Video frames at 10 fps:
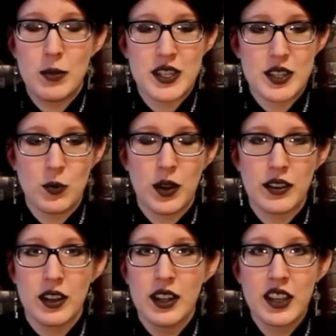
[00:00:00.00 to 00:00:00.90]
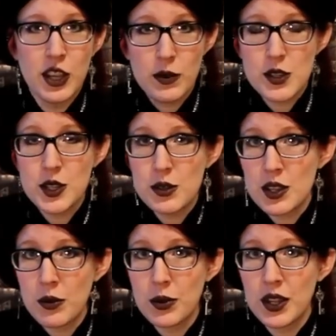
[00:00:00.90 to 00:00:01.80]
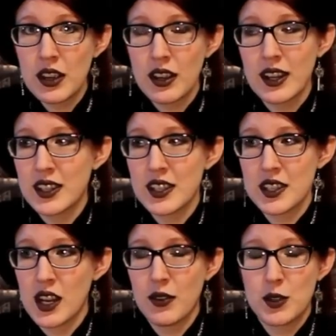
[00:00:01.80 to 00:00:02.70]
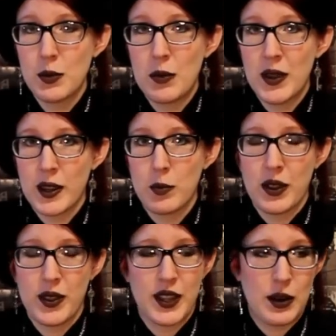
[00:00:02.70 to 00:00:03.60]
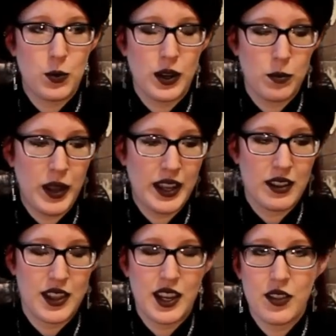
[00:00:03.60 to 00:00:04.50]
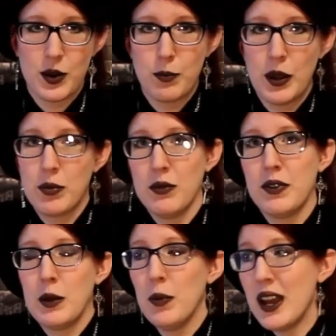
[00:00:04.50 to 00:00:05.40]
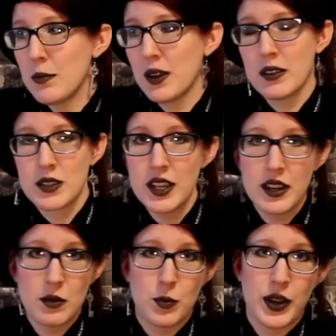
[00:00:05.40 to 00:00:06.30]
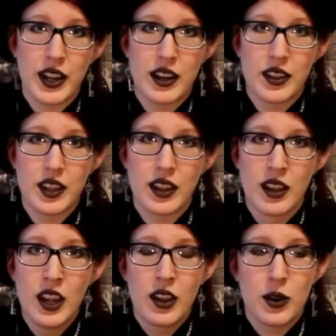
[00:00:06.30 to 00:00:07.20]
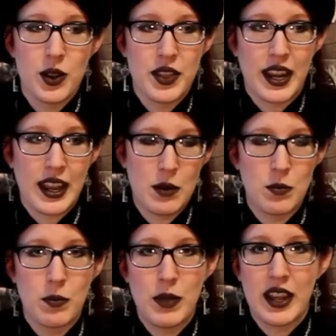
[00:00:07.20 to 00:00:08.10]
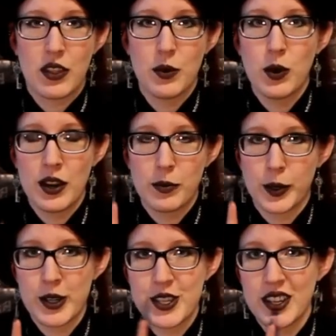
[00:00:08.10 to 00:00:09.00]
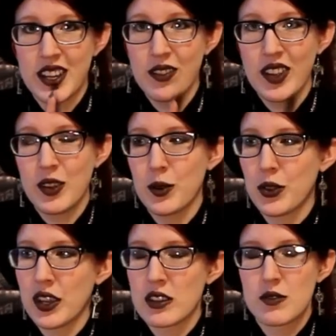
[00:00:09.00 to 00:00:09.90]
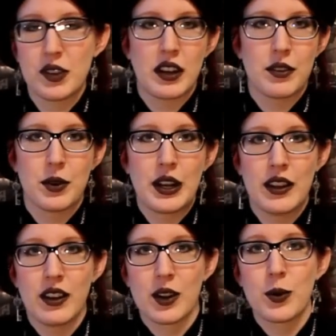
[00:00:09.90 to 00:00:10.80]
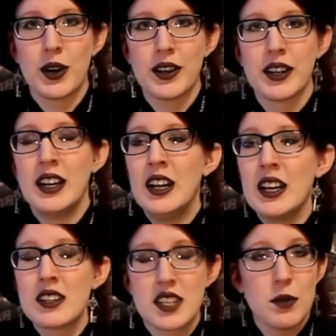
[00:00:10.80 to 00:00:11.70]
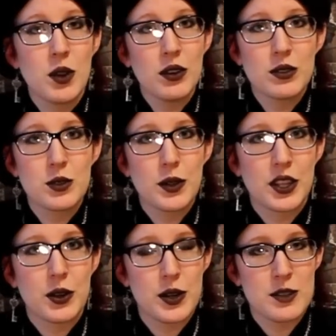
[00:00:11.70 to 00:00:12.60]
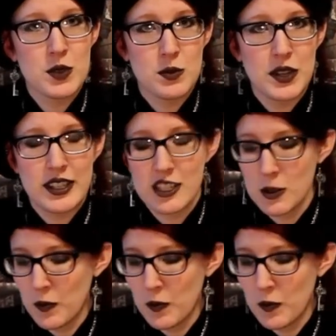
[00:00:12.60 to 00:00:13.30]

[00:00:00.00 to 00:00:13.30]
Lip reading: someone gives you something and it doesn't have to be big, but that will make the other people feel bad because they didn't bring anything, or that can make the one person giving you things feel really awkward. Same goes with Christmas meets.